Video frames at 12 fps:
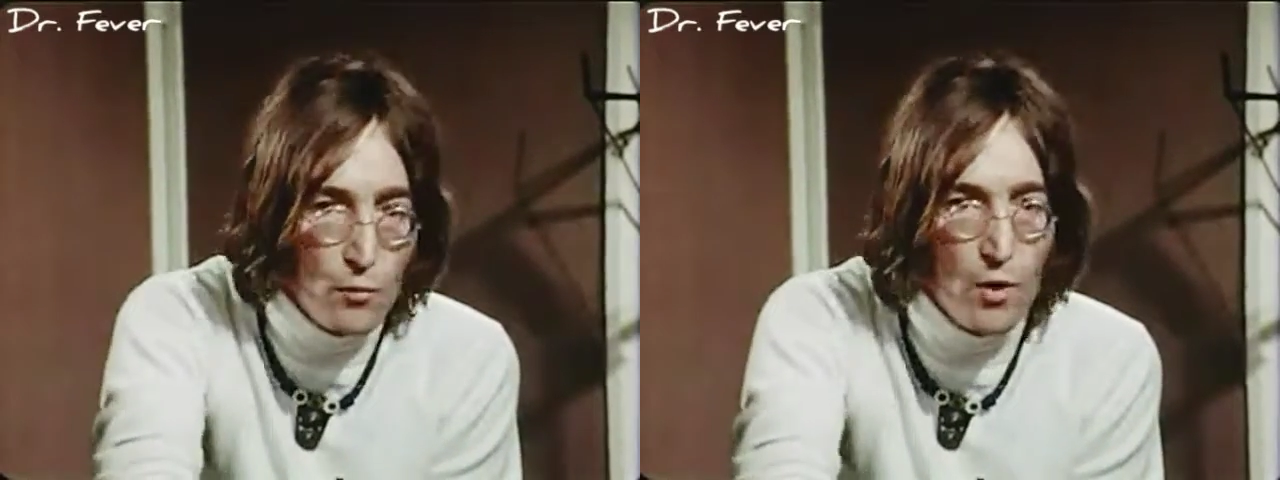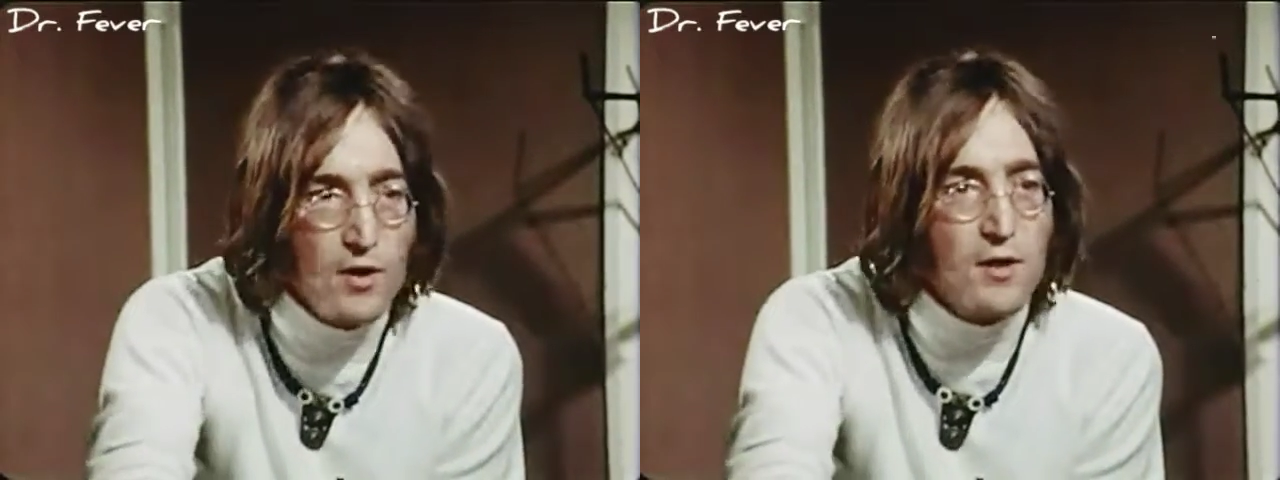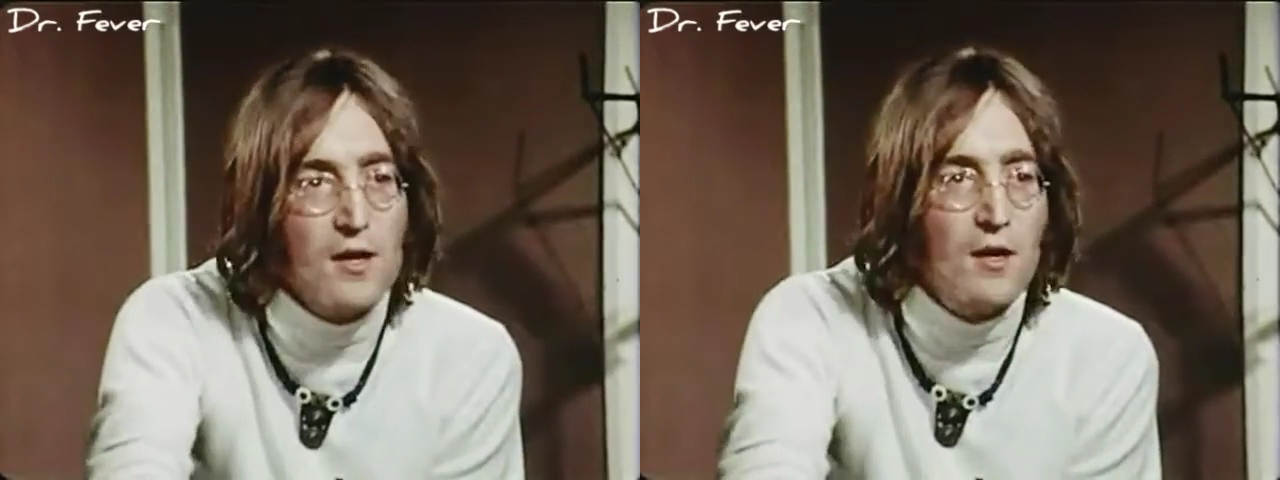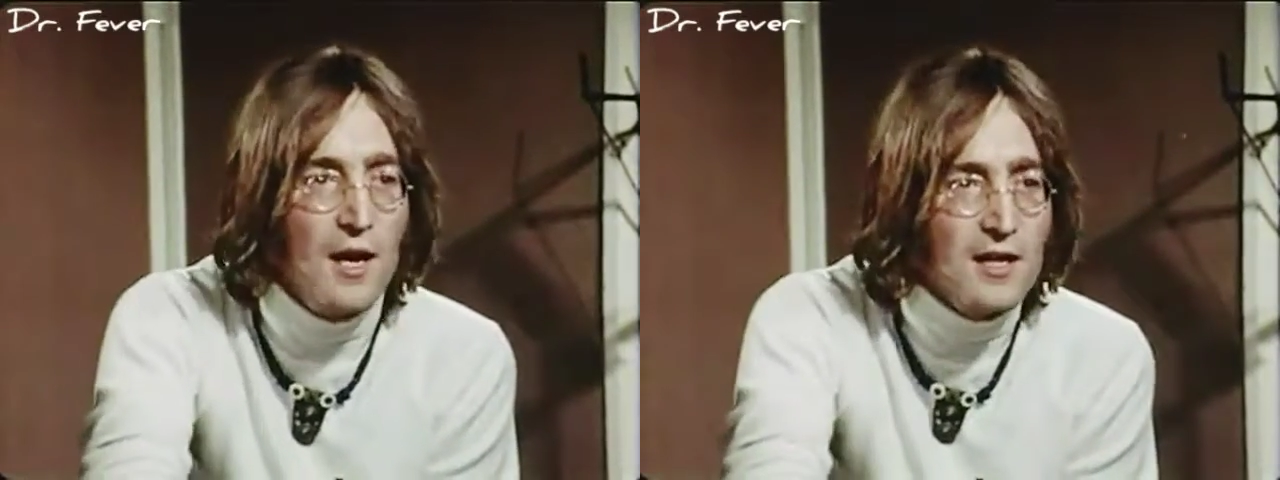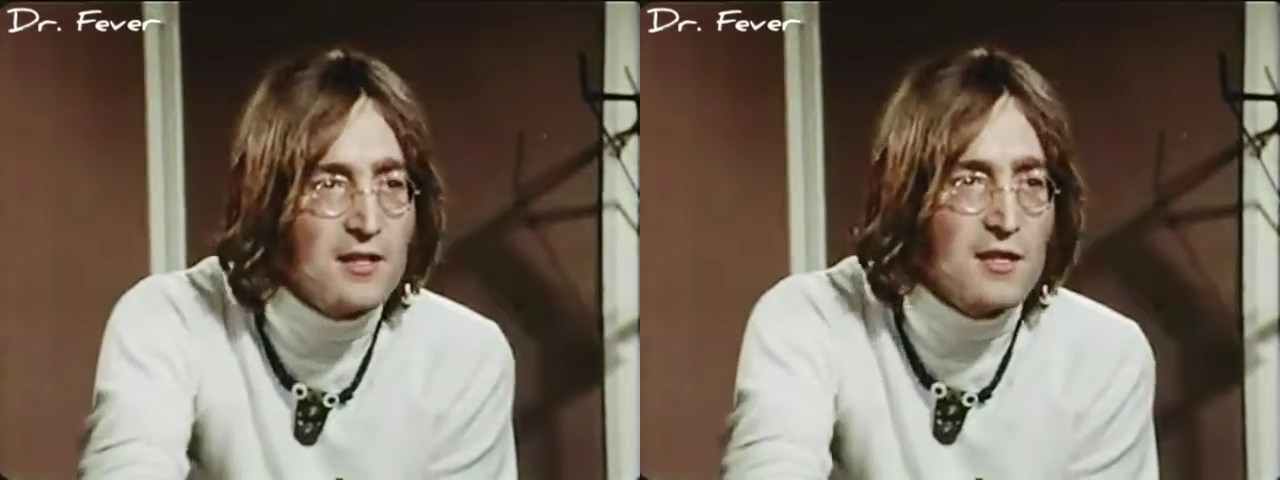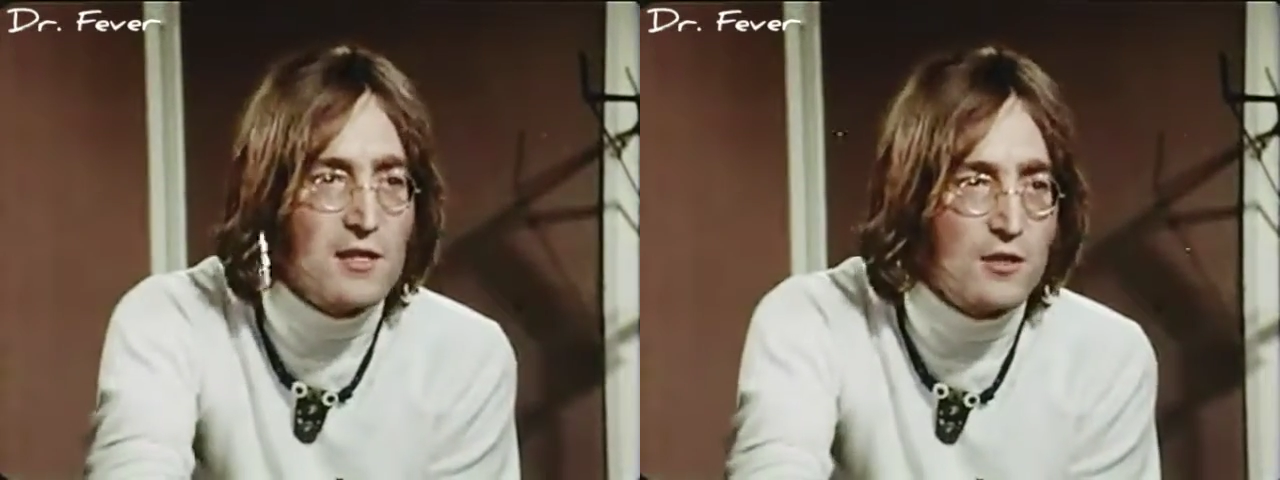what they are
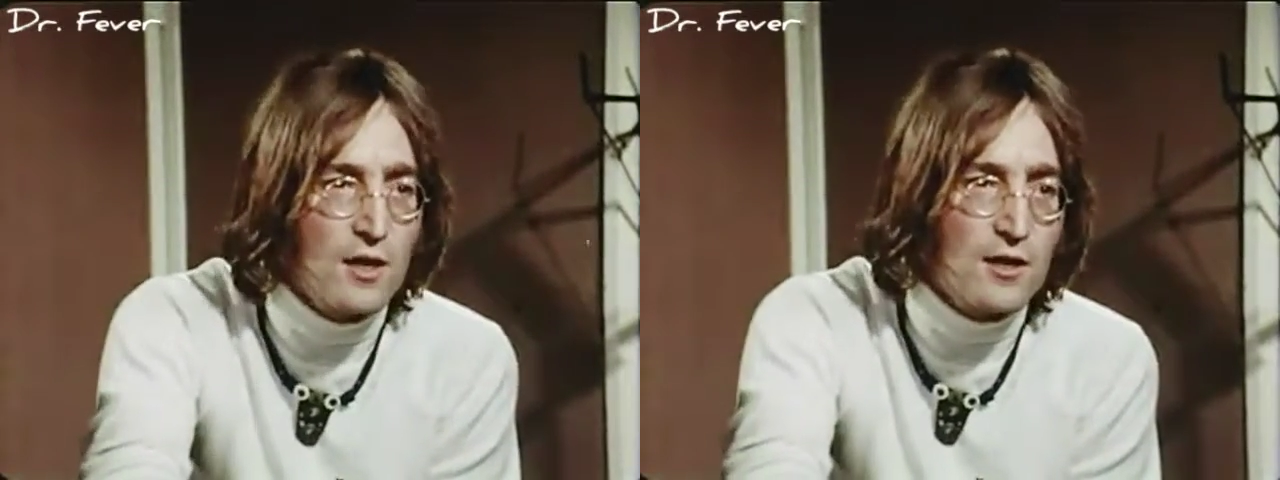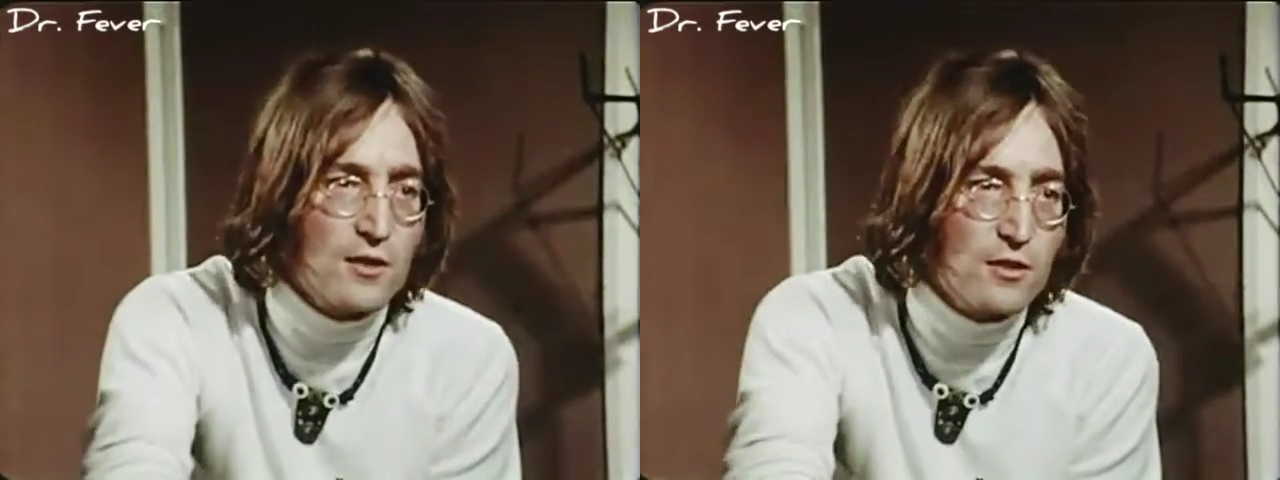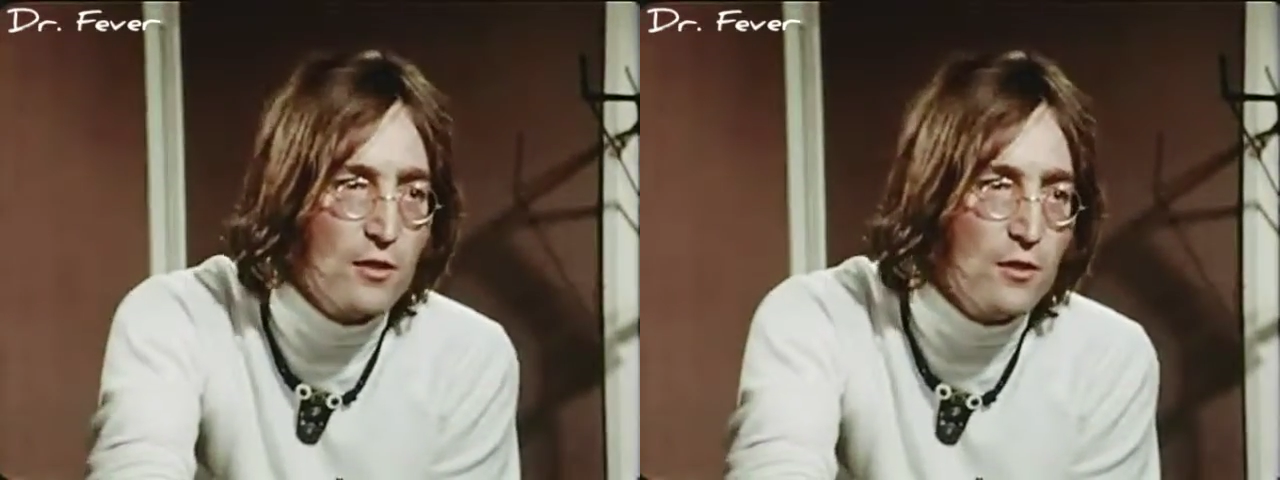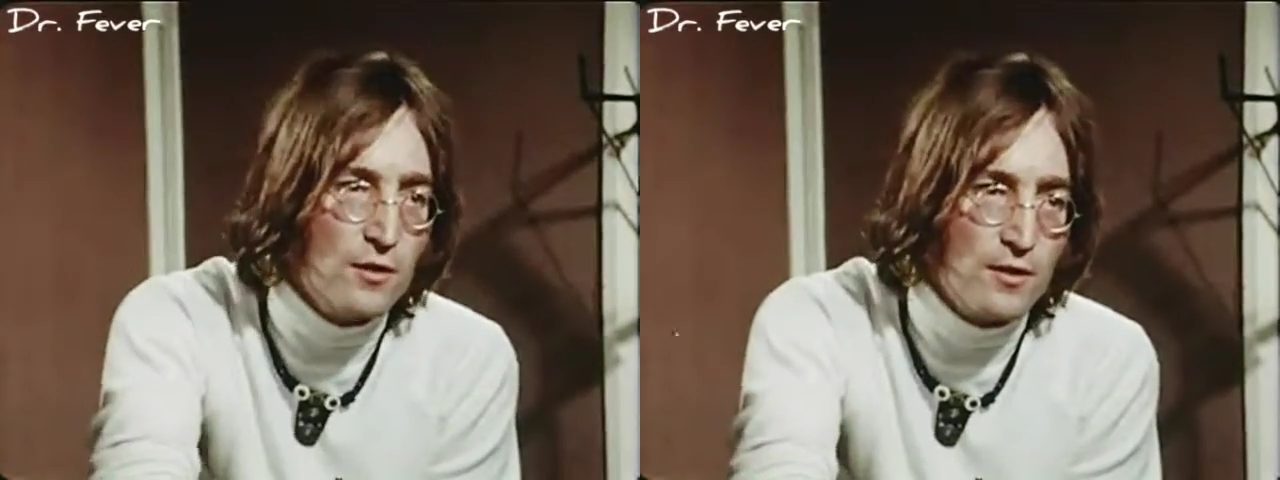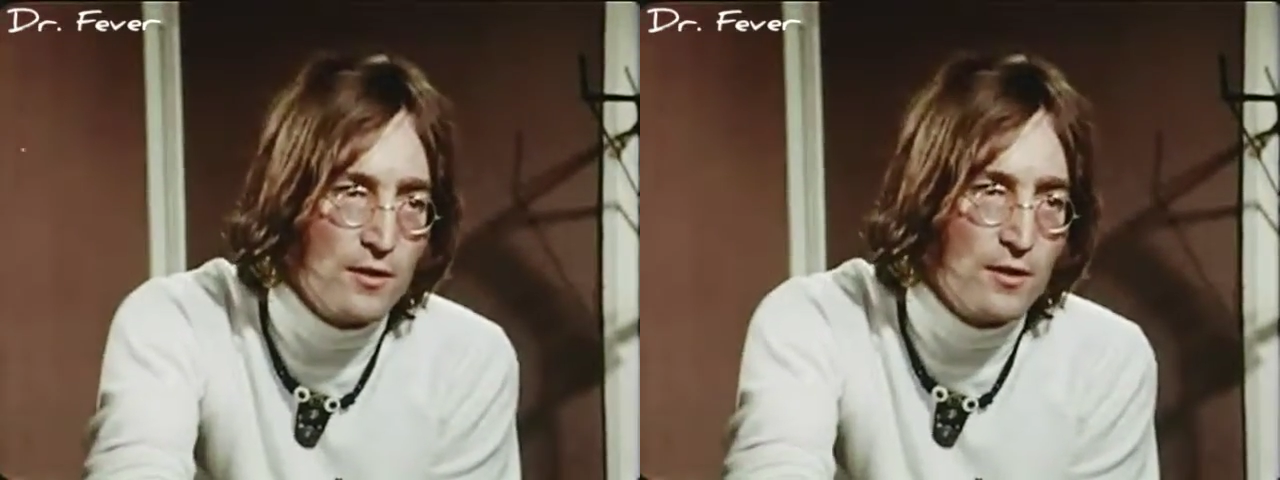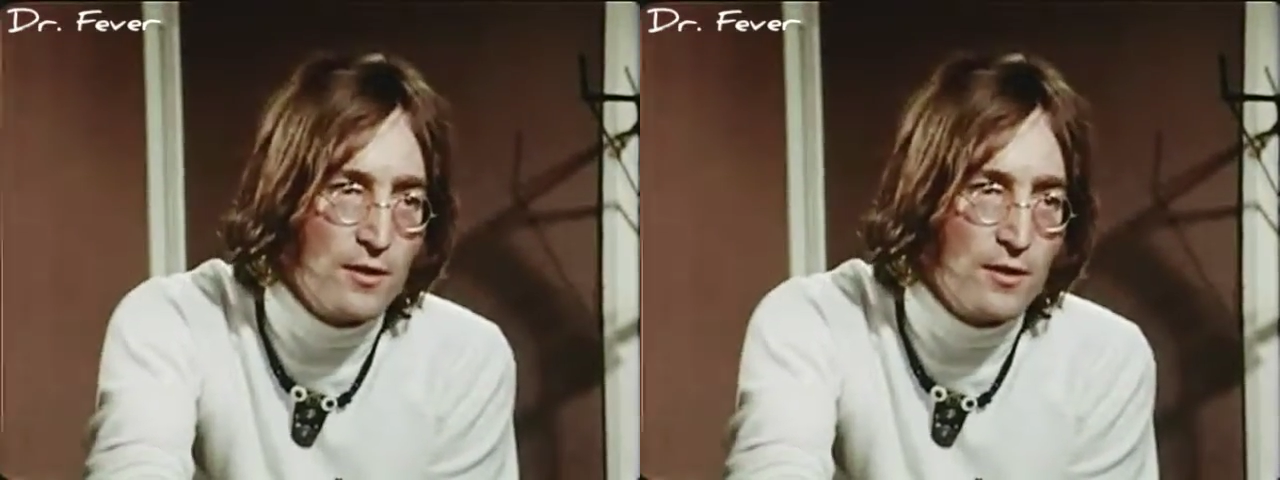actually trying to do,